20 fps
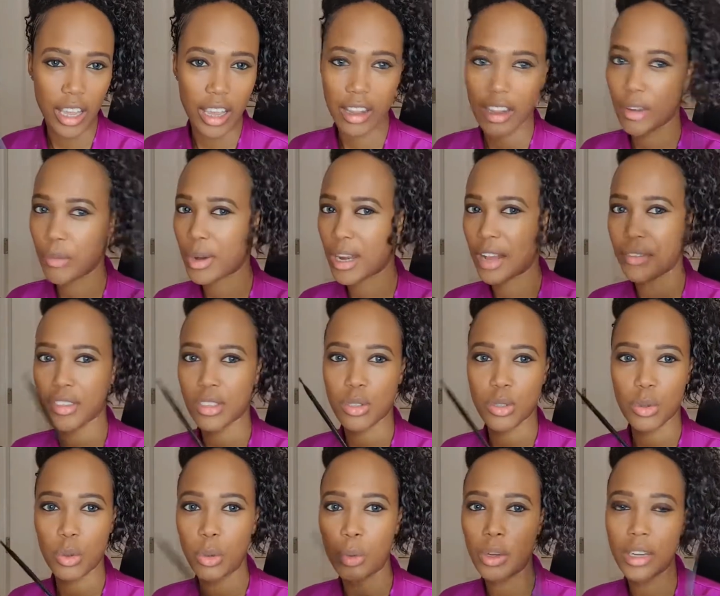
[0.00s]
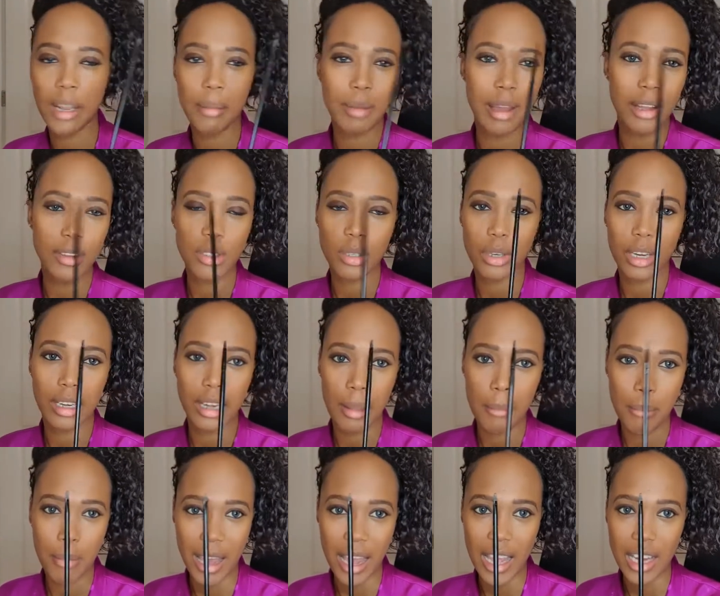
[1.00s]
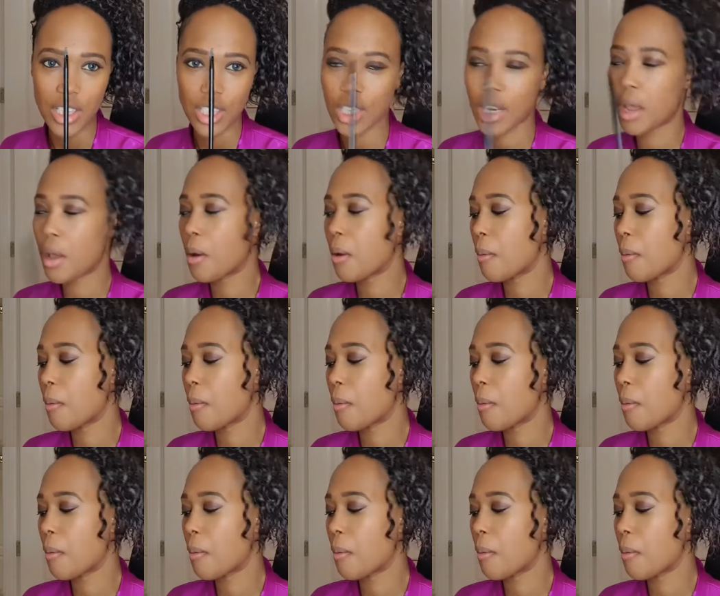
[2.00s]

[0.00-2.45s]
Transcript: And then we have to sort them out so that they match.